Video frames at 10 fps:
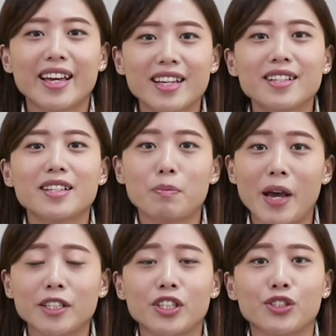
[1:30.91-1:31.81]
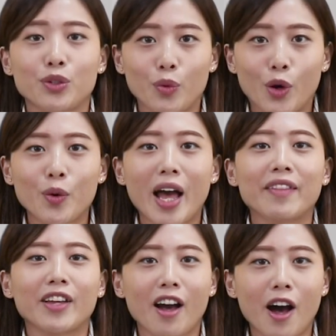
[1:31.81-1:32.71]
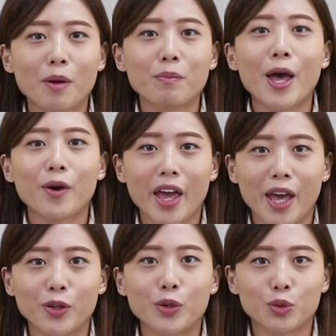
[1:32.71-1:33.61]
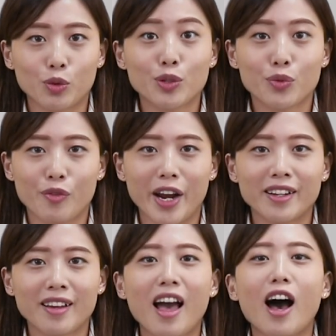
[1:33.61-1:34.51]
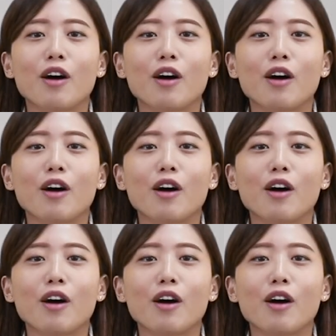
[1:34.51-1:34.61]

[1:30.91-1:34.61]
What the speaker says: is expected to grow at the compound annual growth rate